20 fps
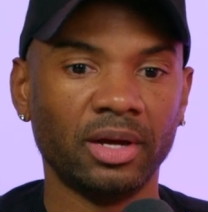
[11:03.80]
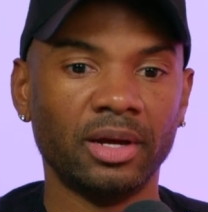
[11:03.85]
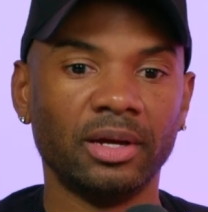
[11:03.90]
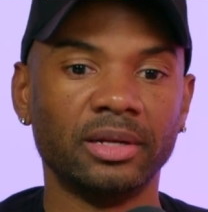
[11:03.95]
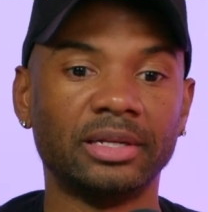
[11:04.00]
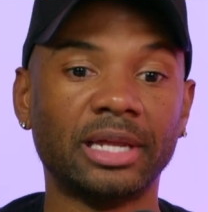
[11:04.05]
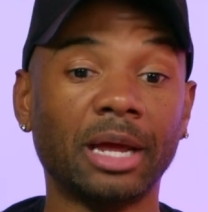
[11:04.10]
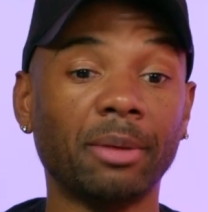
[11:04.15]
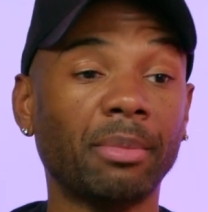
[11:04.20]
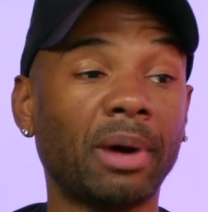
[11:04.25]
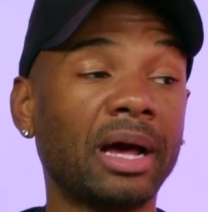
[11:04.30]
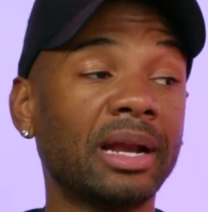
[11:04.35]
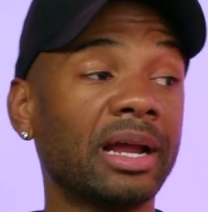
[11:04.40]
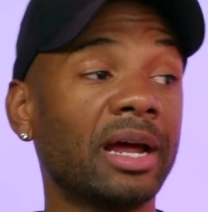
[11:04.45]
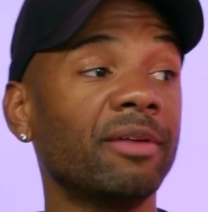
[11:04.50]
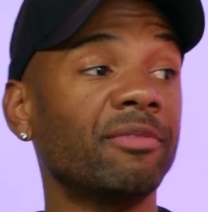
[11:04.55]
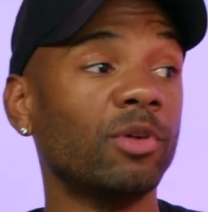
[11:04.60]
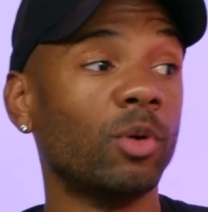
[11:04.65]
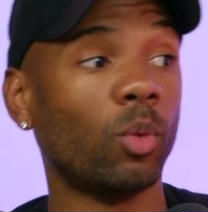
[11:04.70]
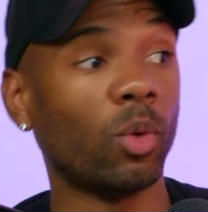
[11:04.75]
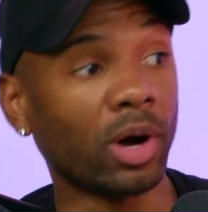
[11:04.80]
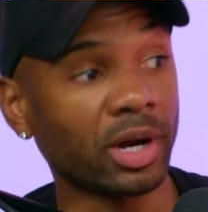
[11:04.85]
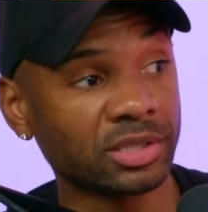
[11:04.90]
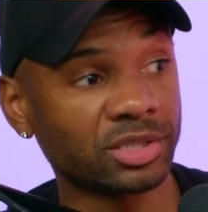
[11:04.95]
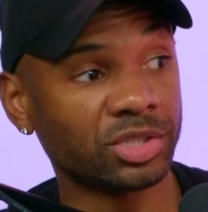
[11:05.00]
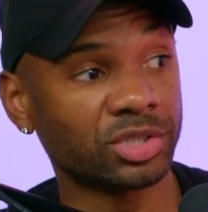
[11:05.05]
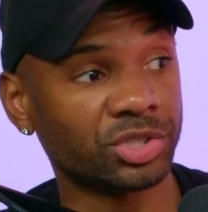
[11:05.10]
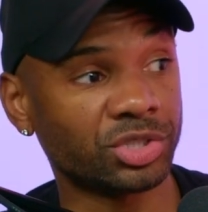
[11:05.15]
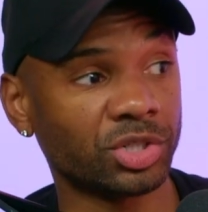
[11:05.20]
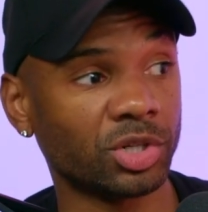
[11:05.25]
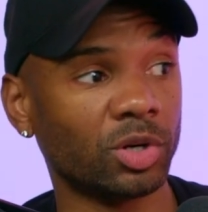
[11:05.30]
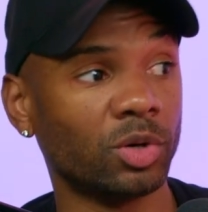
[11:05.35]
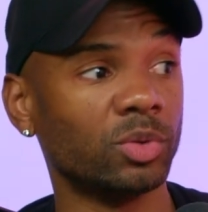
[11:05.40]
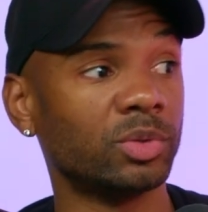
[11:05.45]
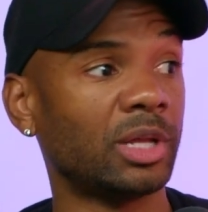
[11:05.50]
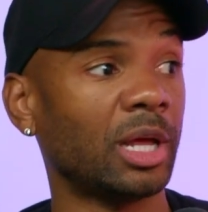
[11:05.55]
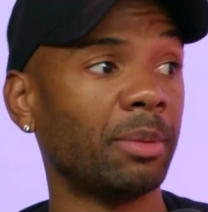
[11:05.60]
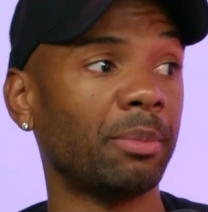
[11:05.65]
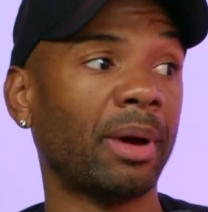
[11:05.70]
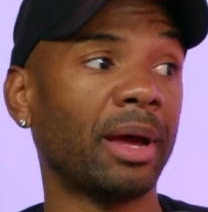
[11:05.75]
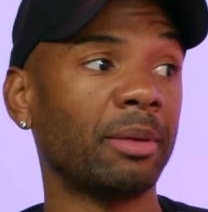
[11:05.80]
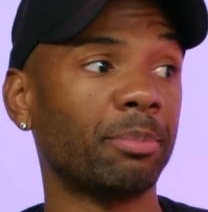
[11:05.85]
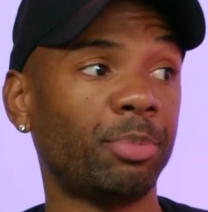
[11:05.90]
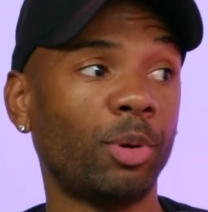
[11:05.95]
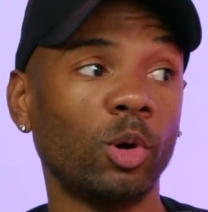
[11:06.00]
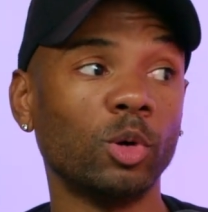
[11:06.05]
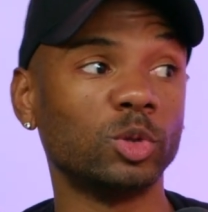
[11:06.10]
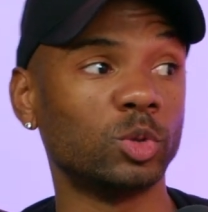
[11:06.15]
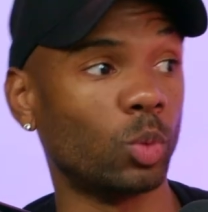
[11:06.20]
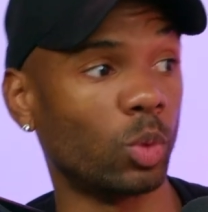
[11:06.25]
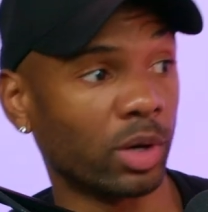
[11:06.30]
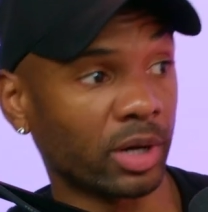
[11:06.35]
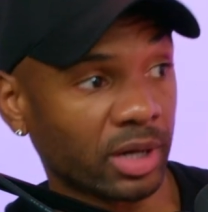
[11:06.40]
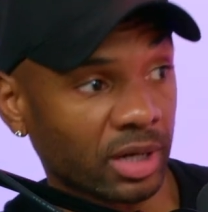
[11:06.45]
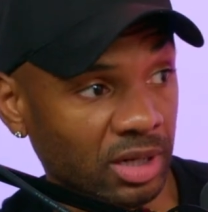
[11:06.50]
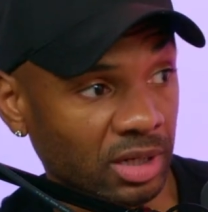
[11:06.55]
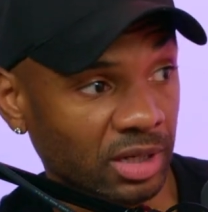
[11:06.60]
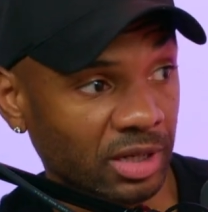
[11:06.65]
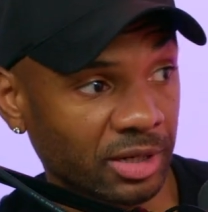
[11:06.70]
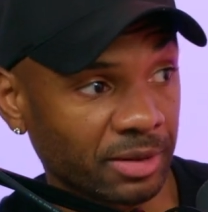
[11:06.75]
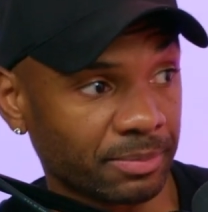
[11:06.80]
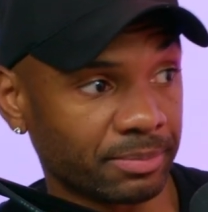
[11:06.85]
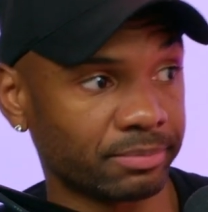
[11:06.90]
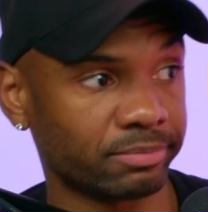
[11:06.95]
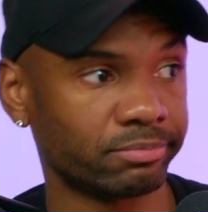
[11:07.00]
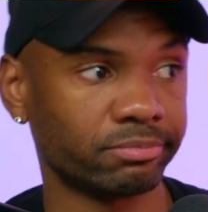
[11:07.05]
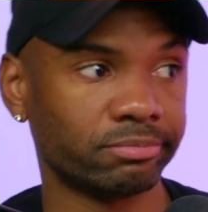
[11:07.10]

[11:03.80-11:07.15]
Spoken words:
They might not even watch the show. They might post one clip.